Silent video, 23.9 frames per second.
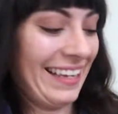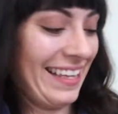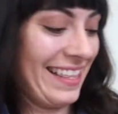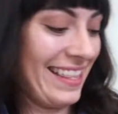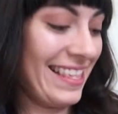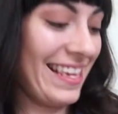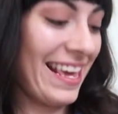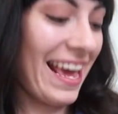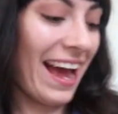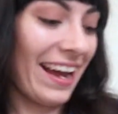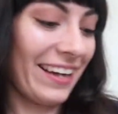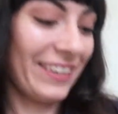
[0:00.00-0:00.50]

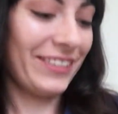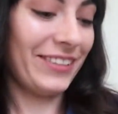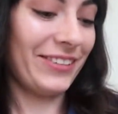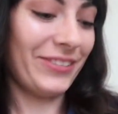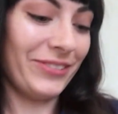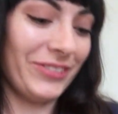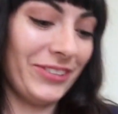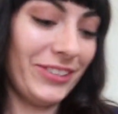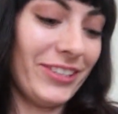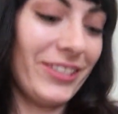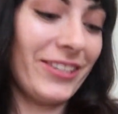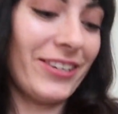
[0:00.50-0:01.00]
The
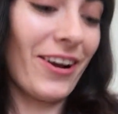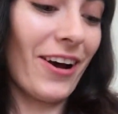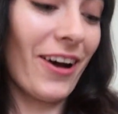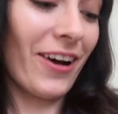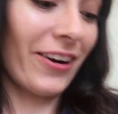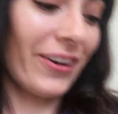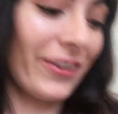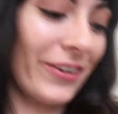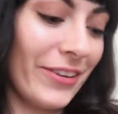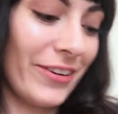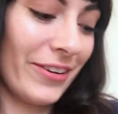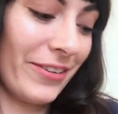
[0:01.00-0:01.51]
actual
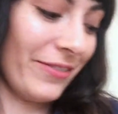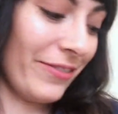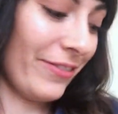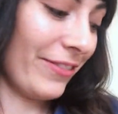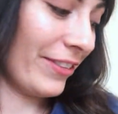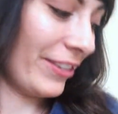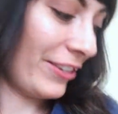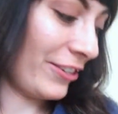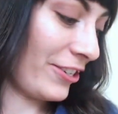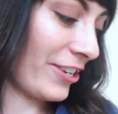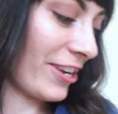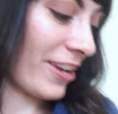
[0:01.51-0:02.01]
star of
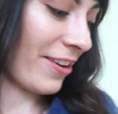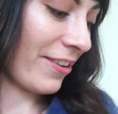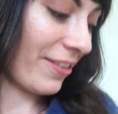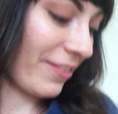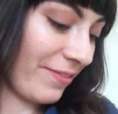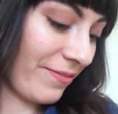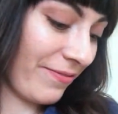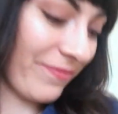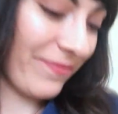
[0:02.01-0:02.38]
the show.